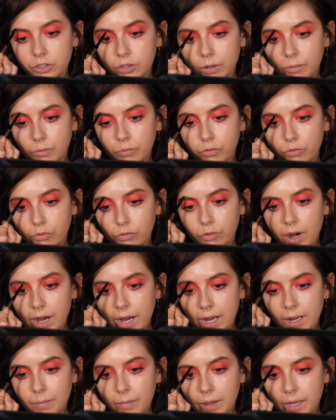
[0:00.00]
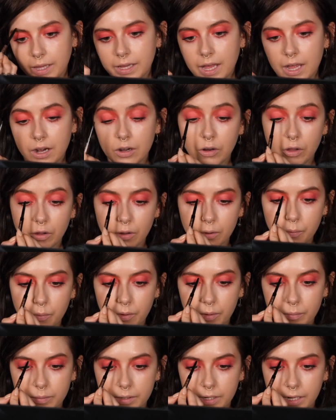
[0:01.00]
sure I'm framing that look
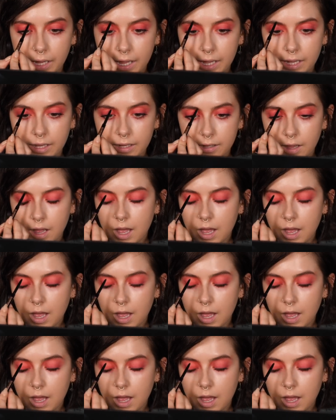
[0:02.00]
properly.